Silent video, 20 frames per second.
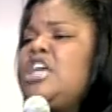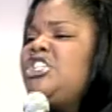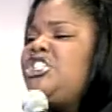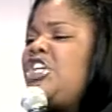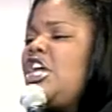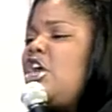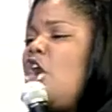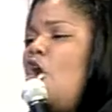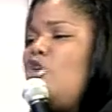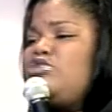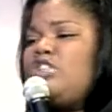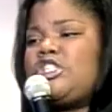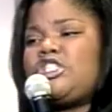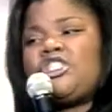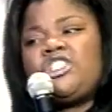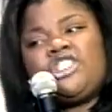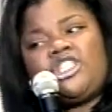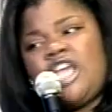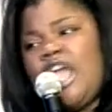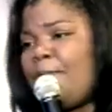she gonna
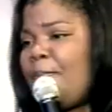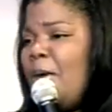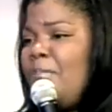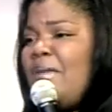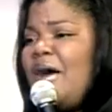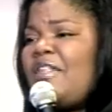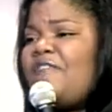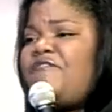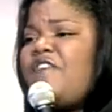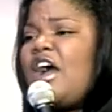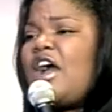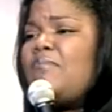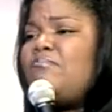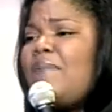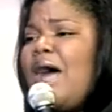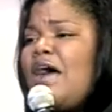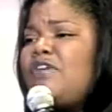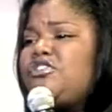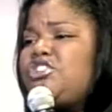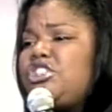just keep her
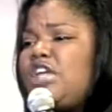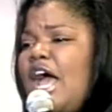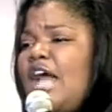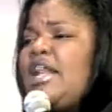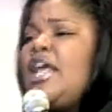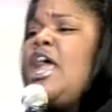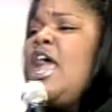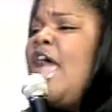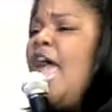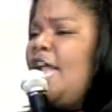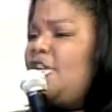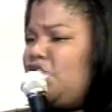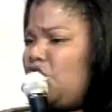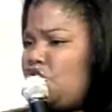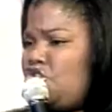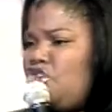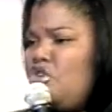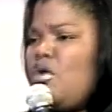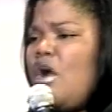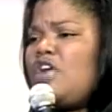motherfucking mouth shut and
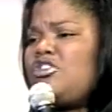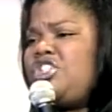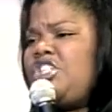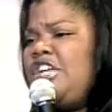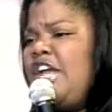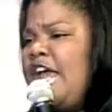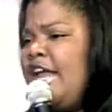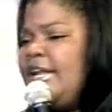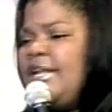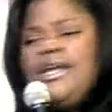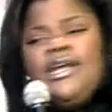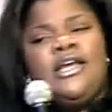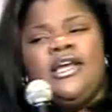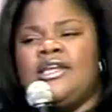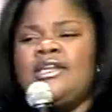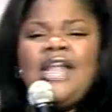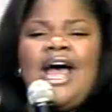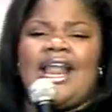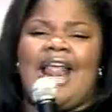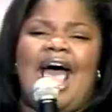just do her shit.
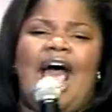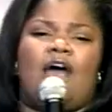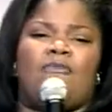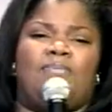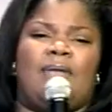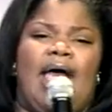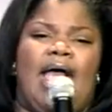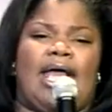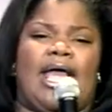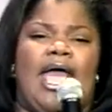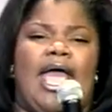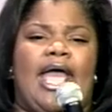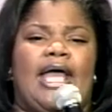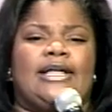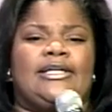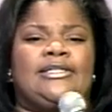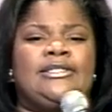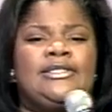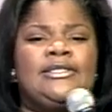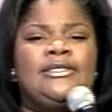Not our black
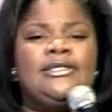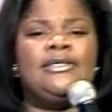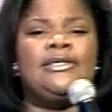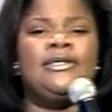ass.